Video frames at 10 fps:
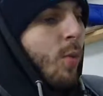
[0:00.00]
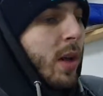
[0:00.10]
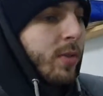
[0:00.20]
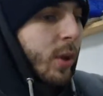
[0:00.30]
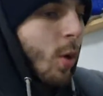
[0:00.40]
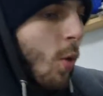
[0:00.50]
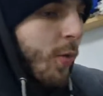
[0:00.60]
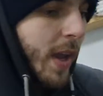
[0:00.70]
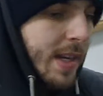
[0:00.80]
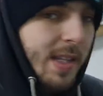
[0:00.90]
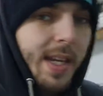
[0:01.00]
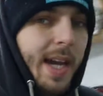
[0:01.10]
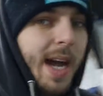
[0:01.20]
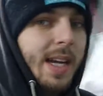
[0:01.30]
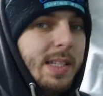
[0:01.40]
One of the cool things that
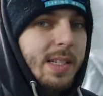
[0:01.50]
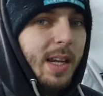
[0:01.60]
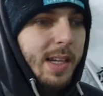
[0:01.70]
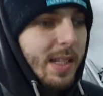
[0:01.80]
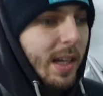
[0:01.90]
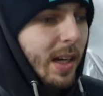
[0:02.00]
it has is the